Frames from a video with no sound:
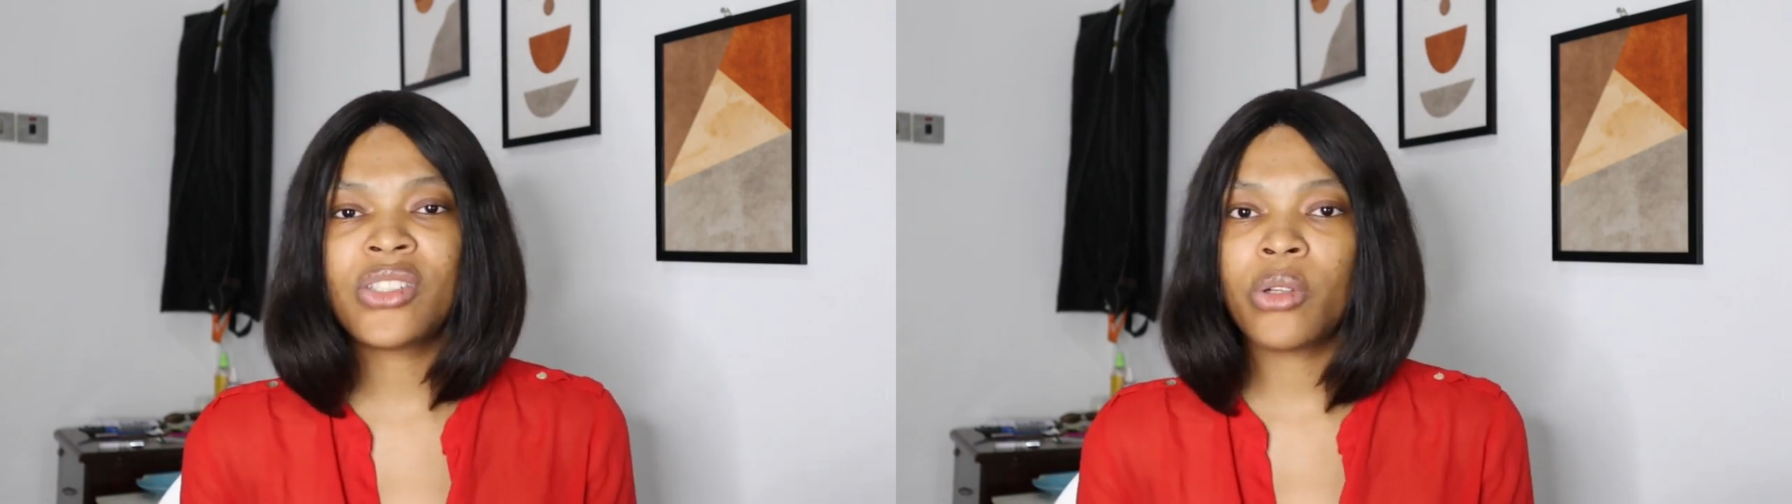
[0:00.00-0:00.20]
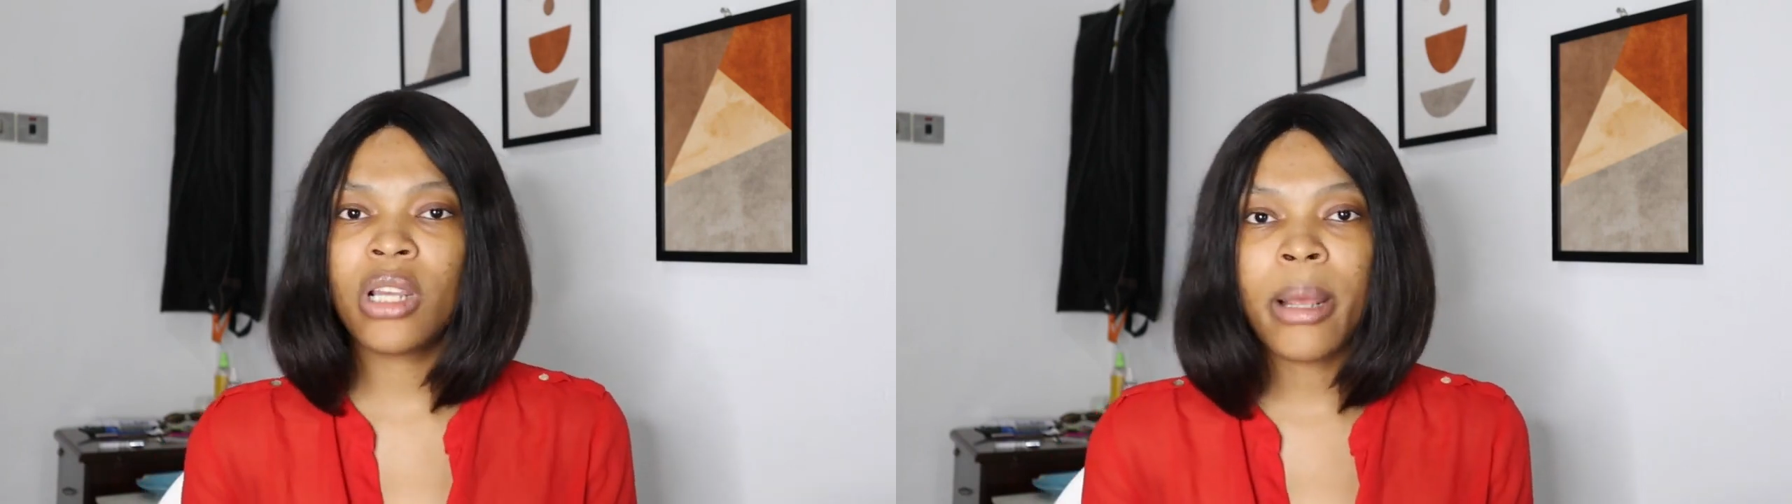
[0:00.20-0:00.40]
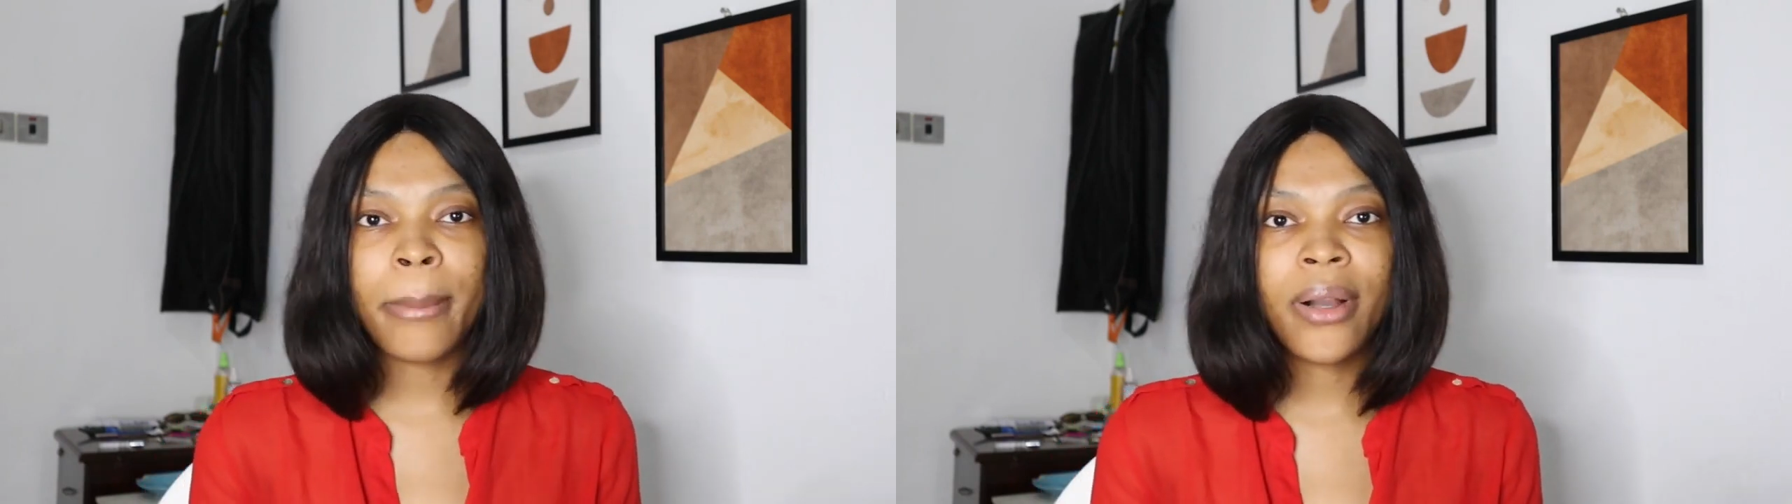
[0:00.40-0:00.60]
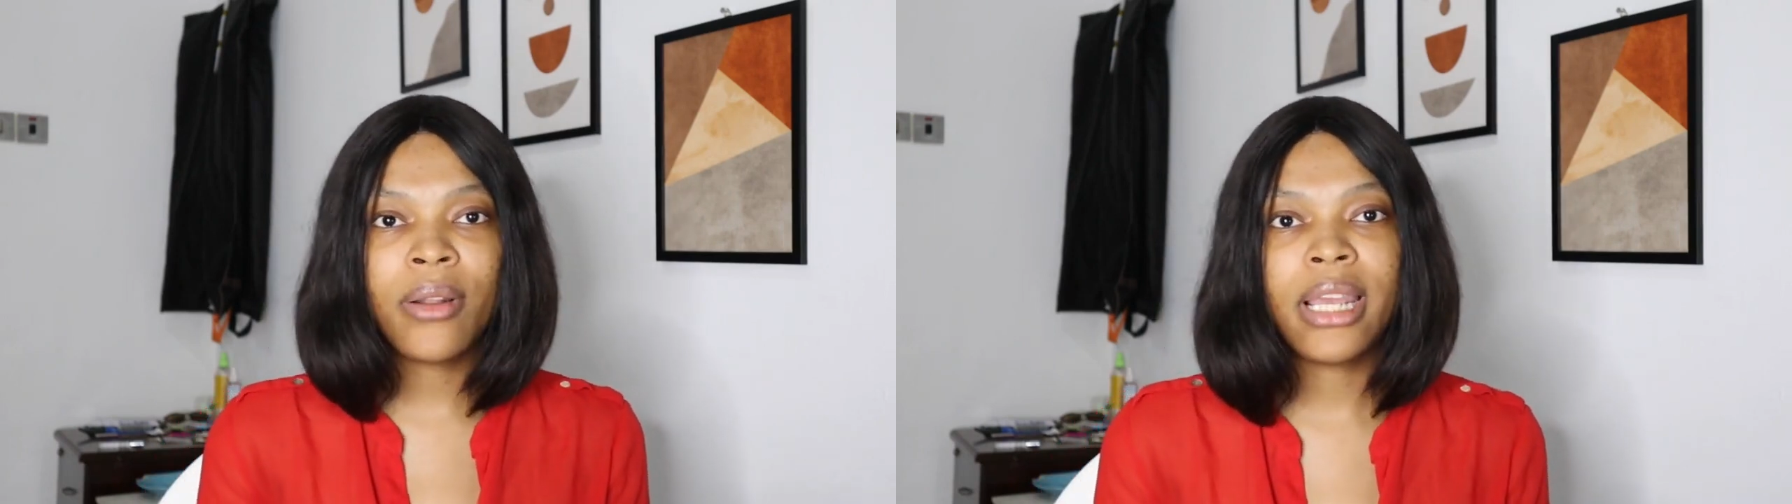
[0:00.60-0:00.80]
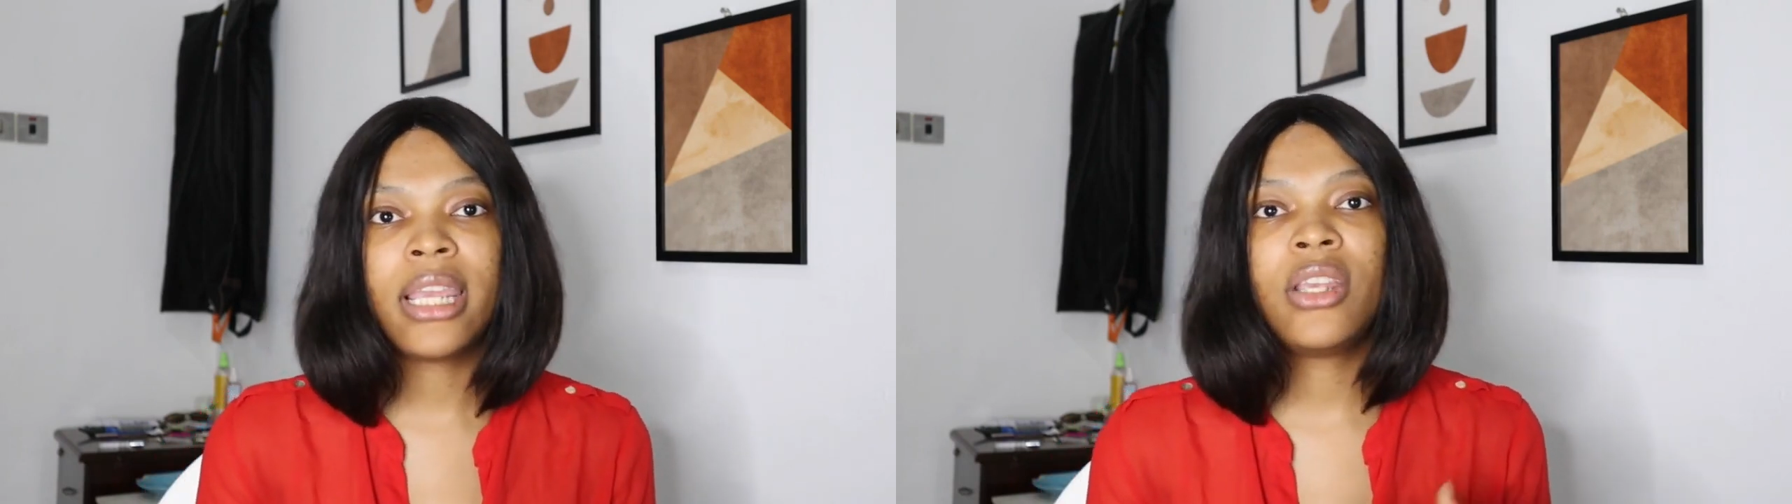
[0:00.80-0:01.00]
just talking
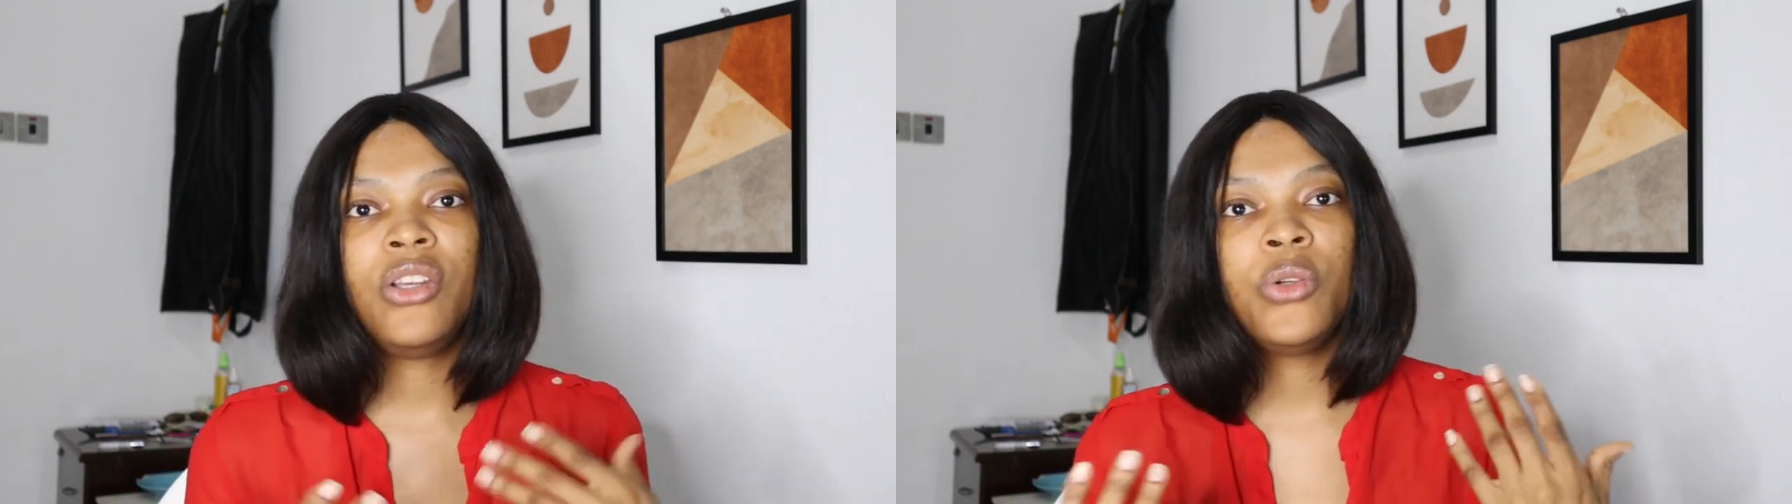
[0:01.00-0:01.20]
about, like,